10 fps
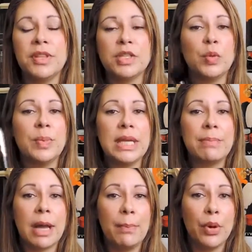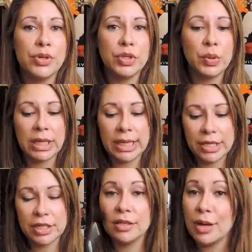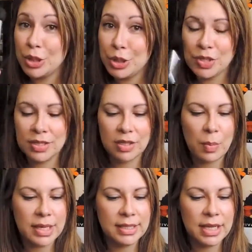But this will be in my personal collection. I use this on